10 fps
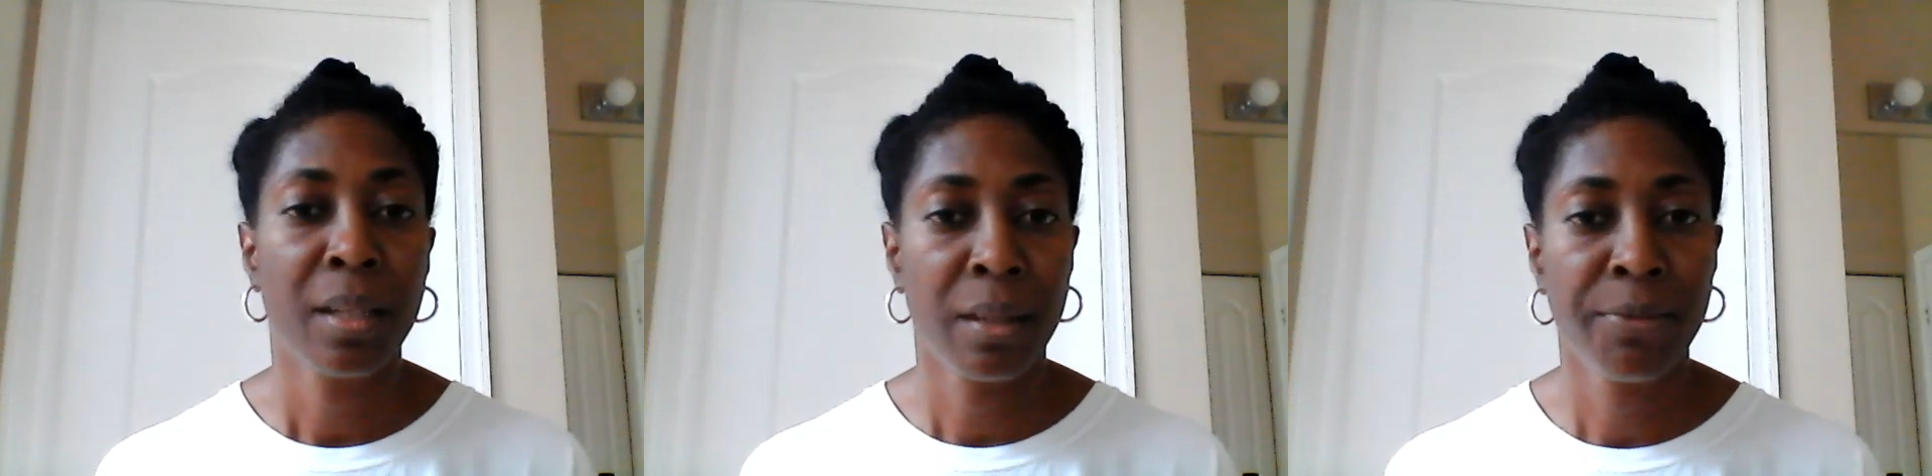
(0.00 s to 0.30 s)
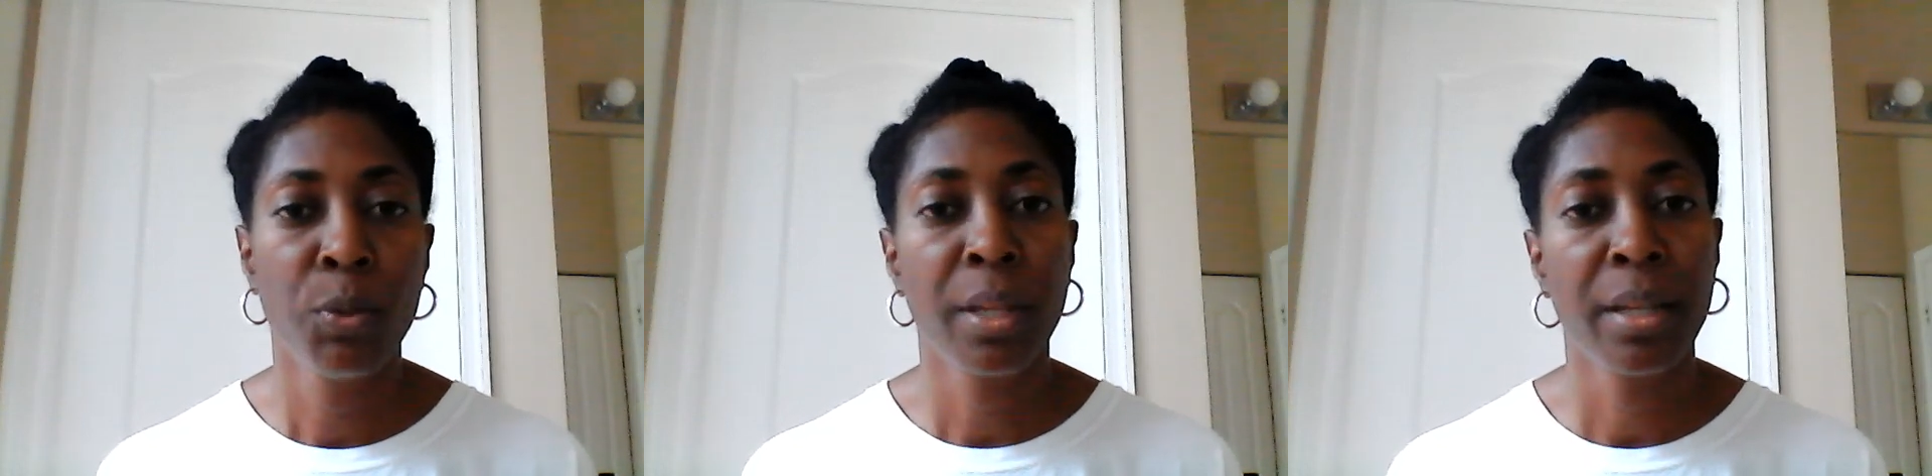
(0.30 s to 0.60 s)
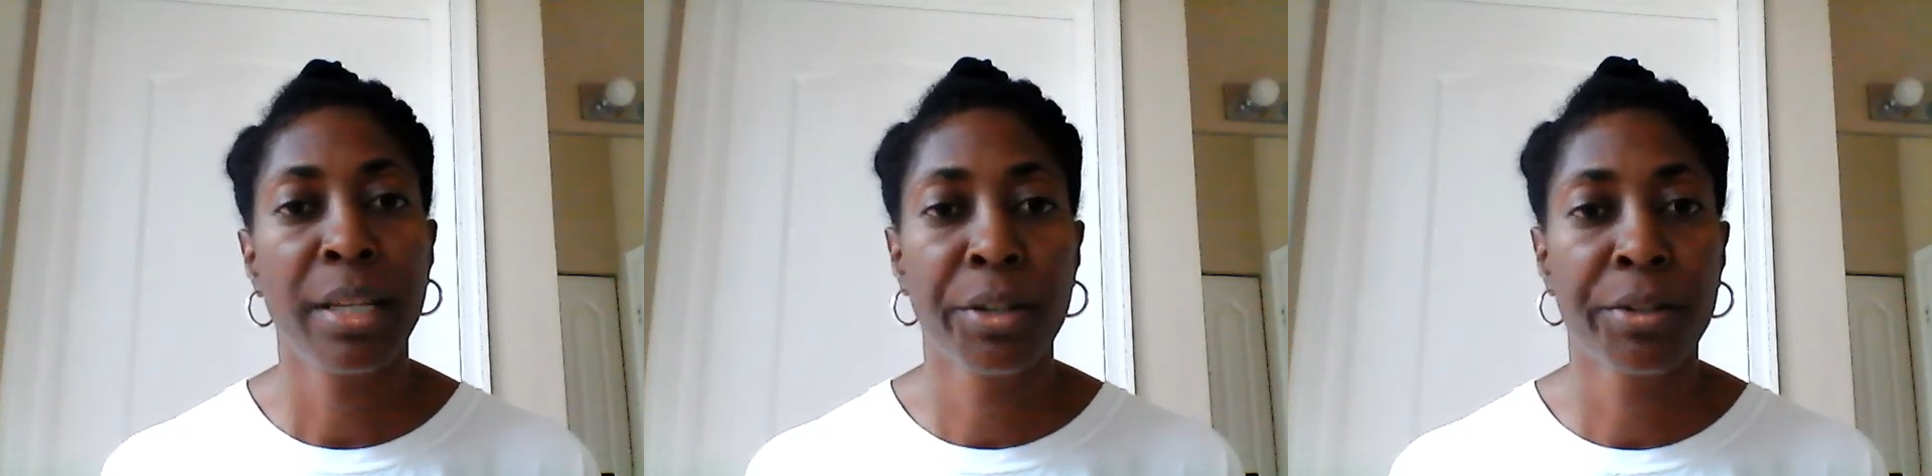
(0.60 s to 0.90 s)
a few
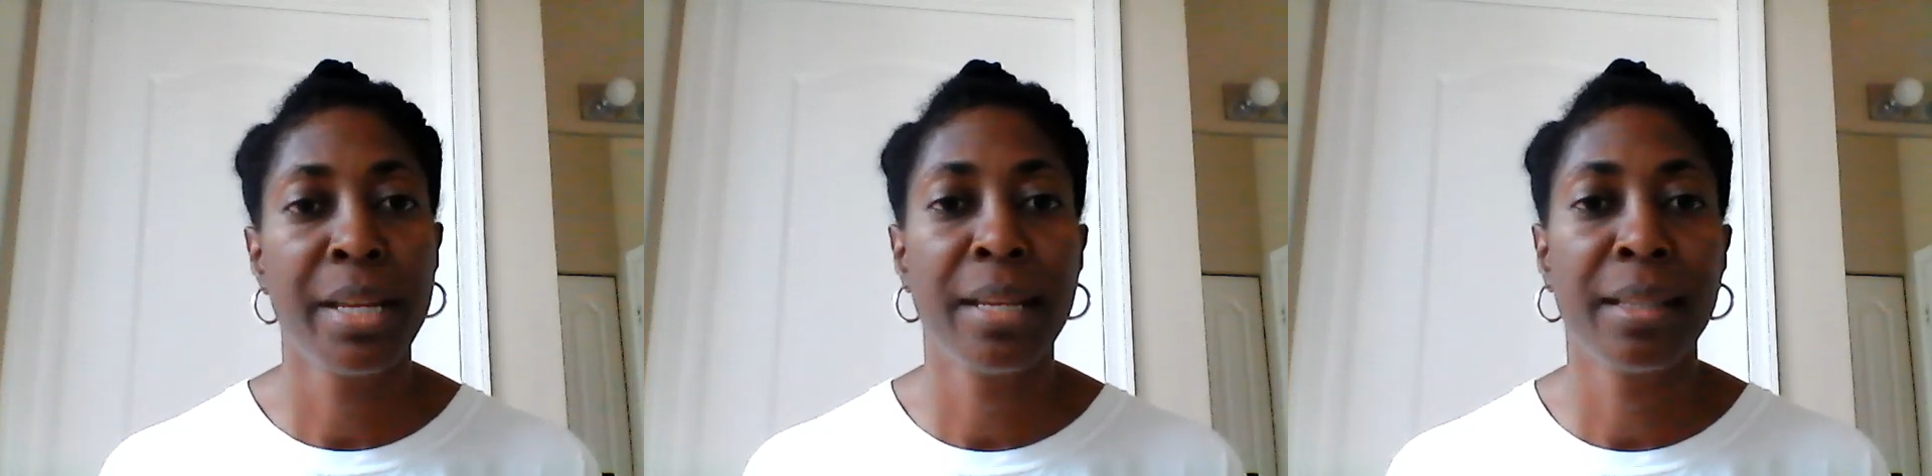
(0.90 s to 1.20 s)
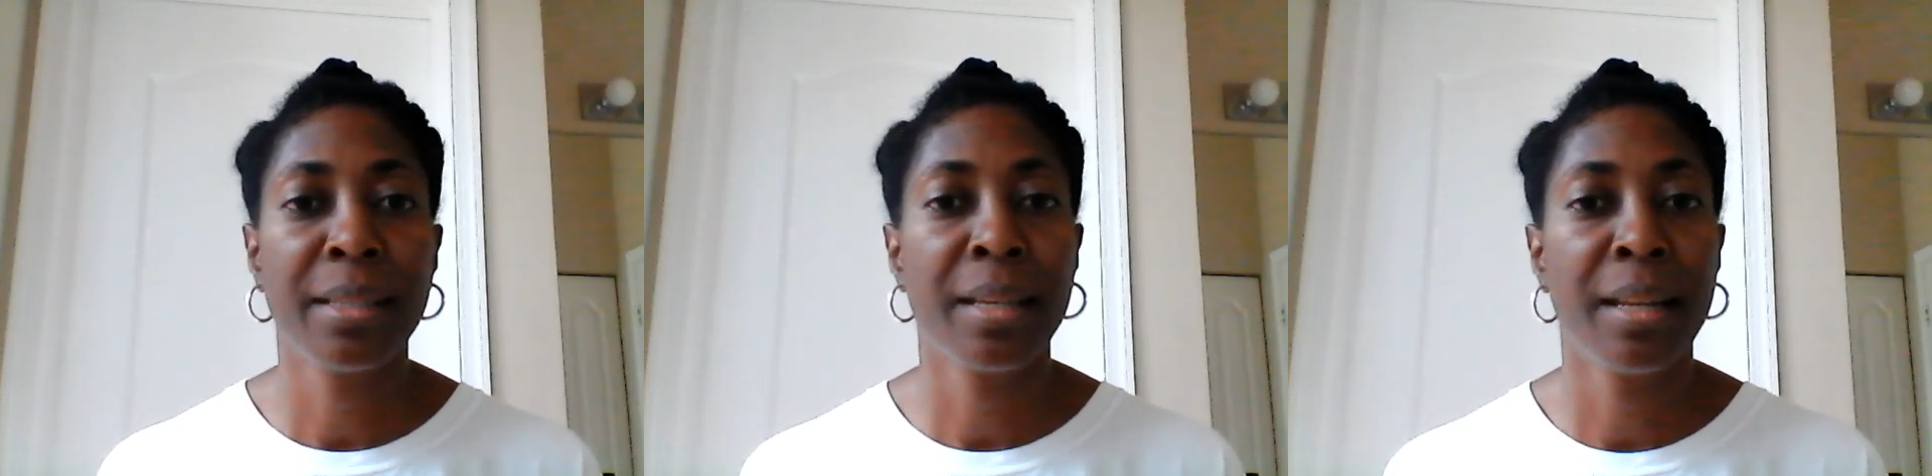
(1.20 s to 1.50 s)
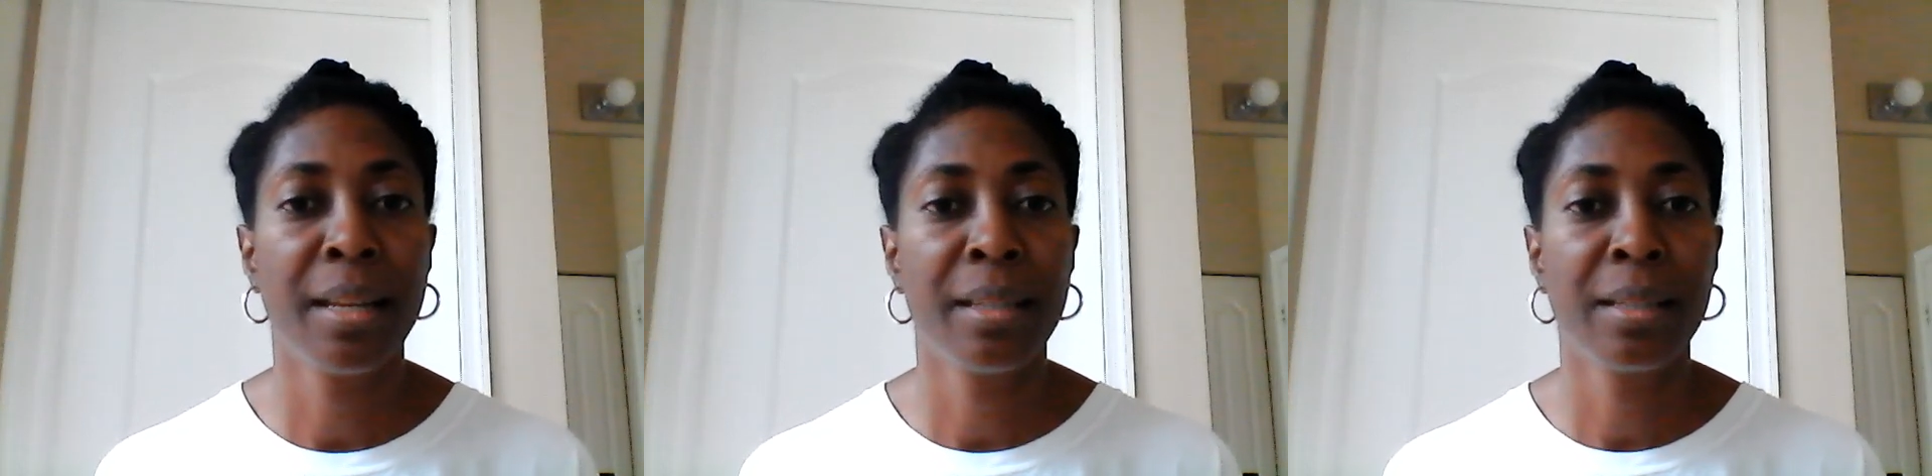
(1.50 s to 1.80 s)
other ingredients in
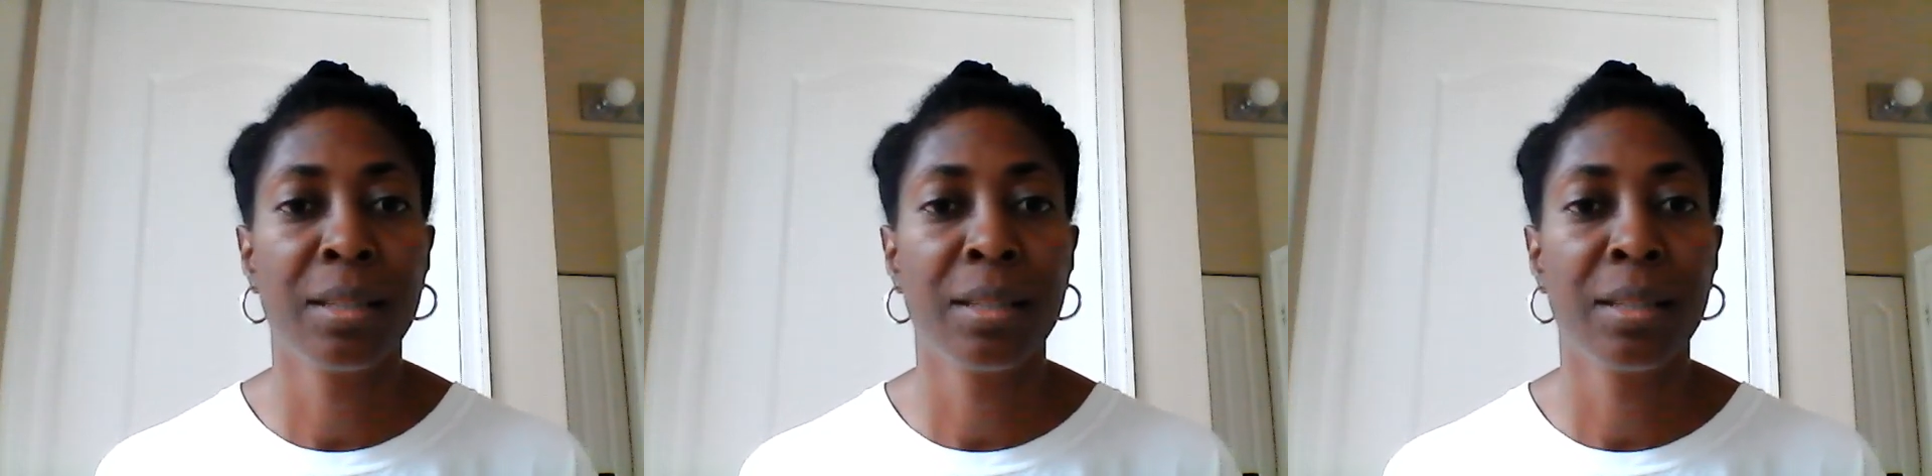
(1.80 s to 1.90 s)
it,